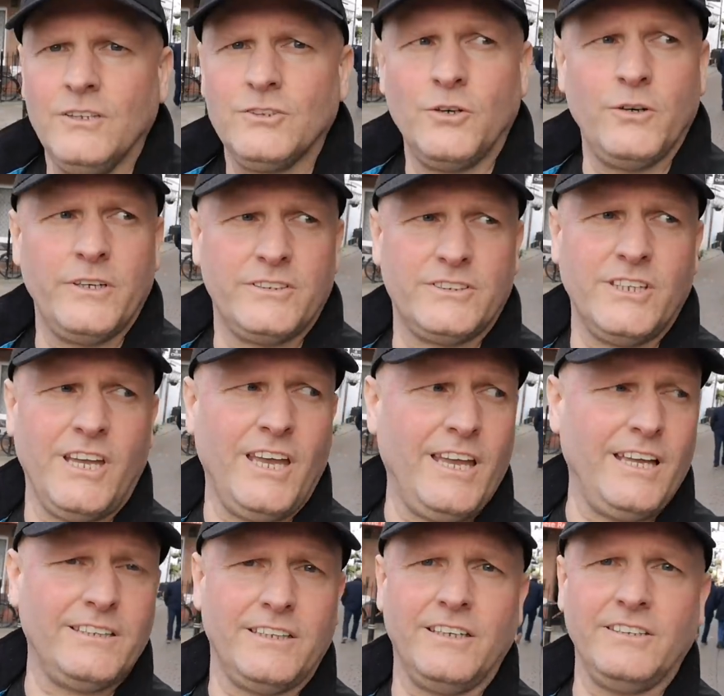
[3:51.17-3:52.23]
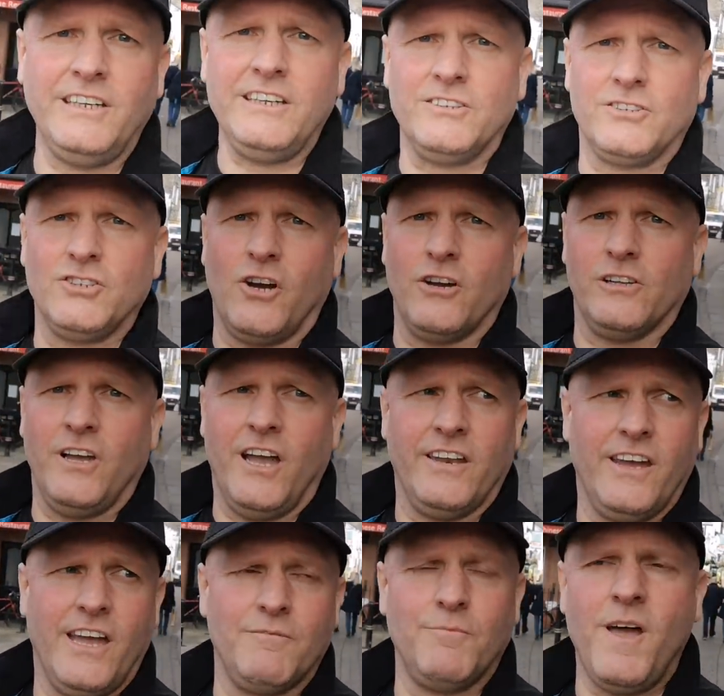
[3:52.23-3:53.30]
So it's I need the
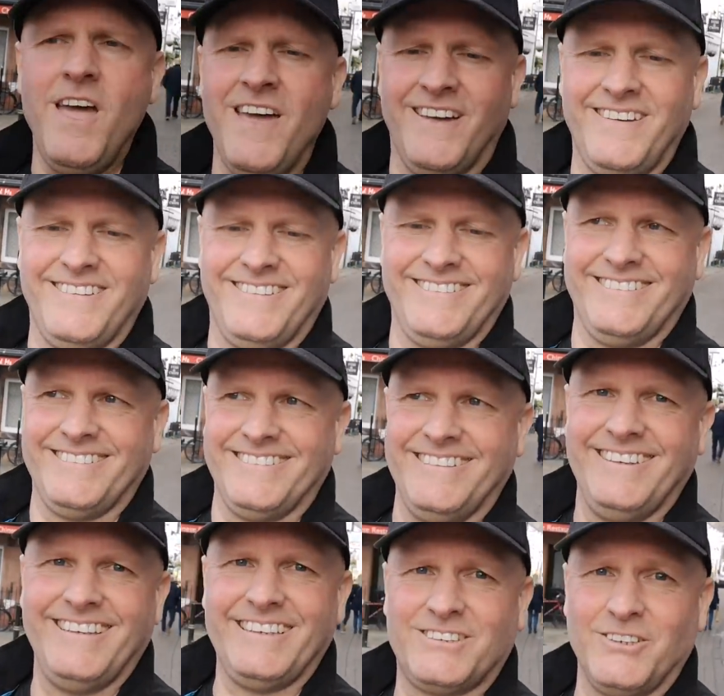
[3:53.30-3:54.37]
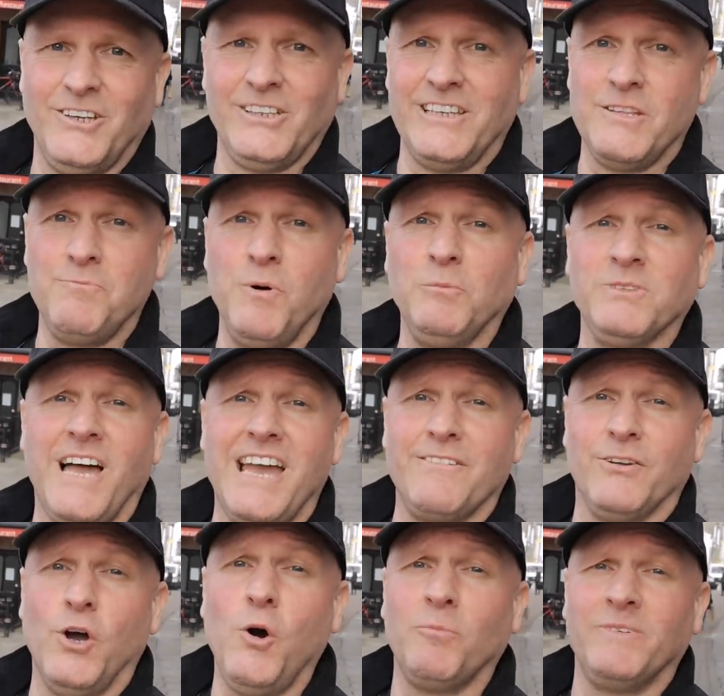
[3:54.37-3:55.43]
toilet, and it's early, the pub's
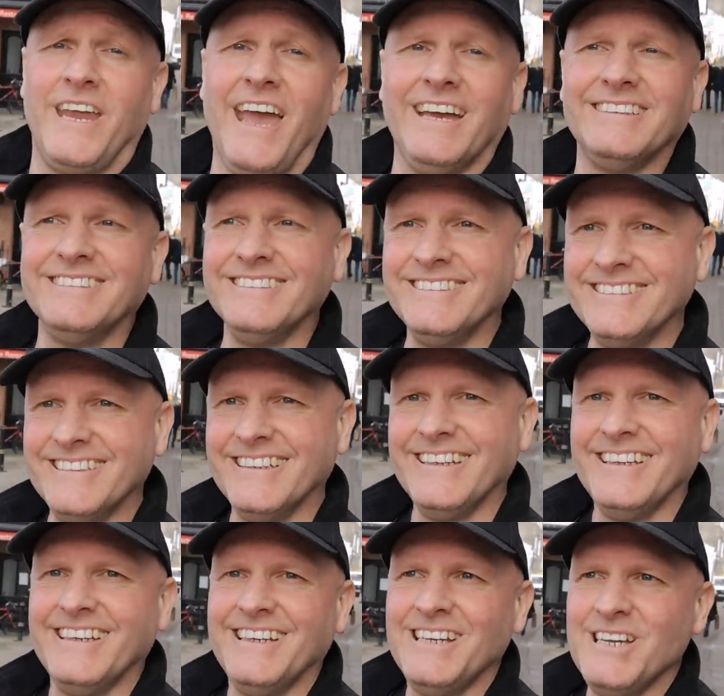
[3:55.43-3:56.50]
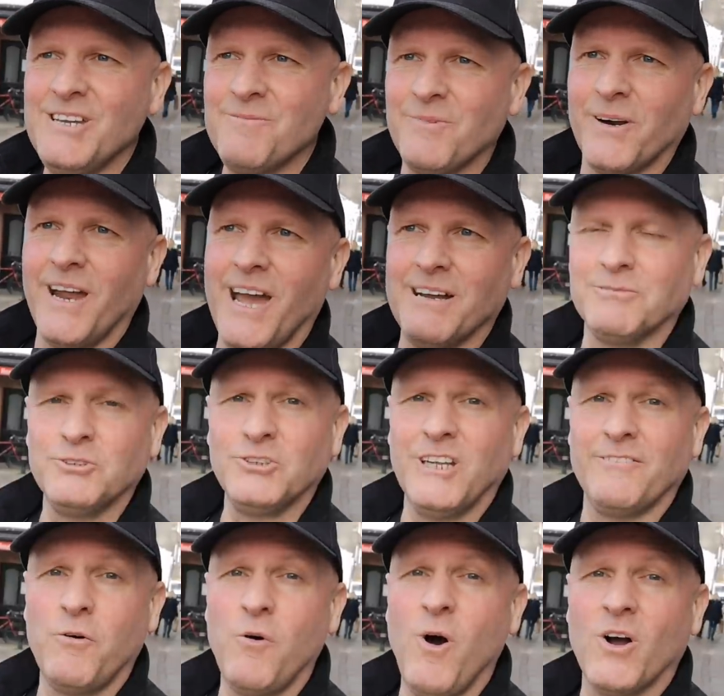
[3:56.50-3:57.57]
not even open yet, but I'm just
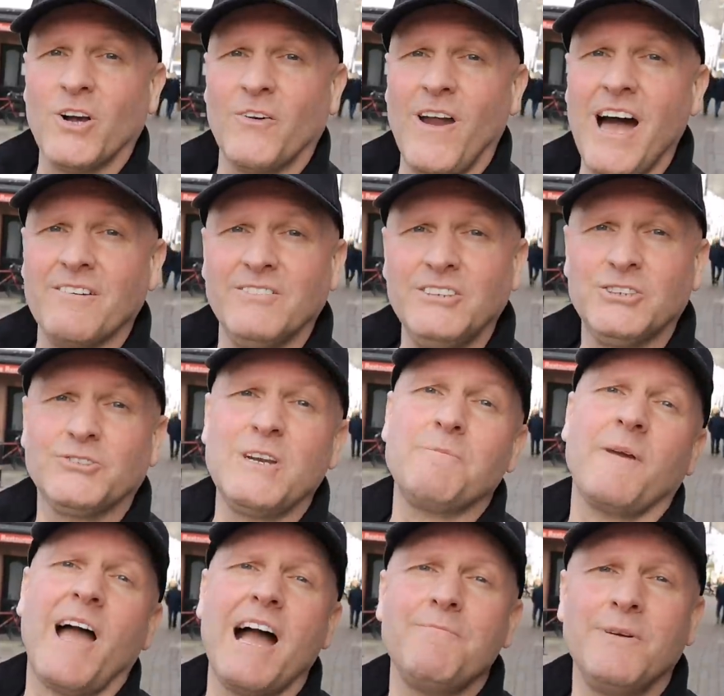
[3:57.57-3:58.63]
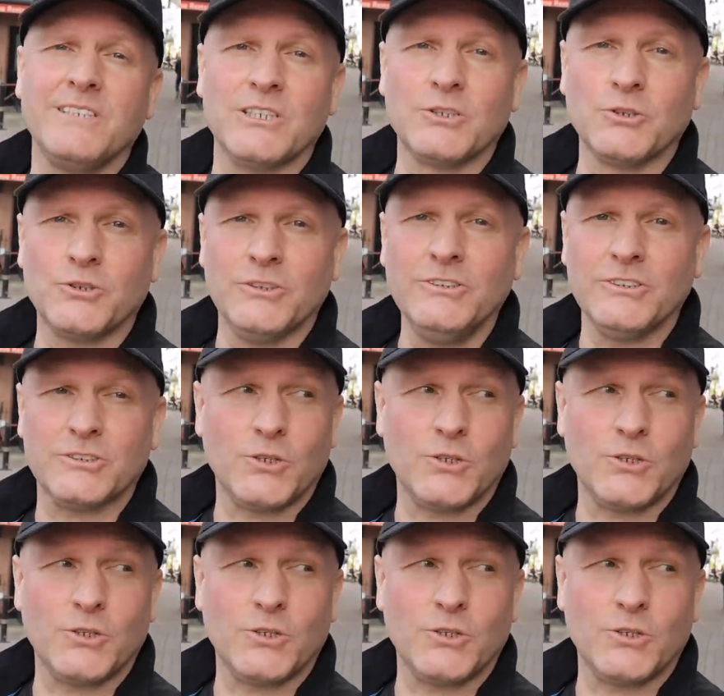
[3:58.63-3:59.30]
gonna have a walk around. This street behind me is a good one.